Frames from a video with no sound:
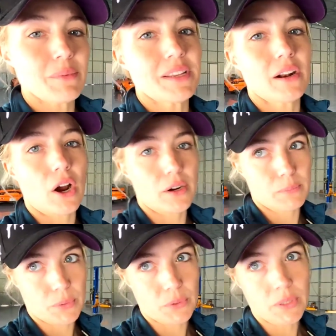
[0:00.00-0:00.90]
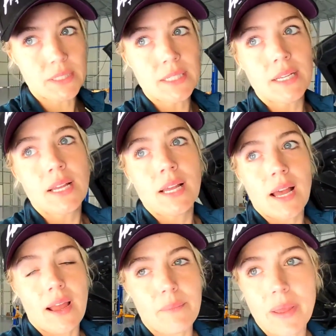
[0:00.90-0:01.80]
time I did a hard pull,
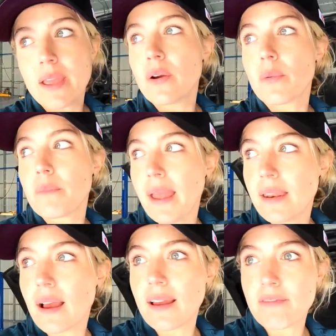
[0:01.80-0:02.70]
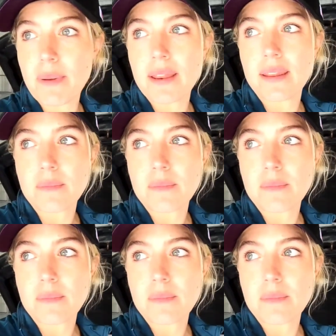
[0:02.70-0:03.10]
I may or may not have been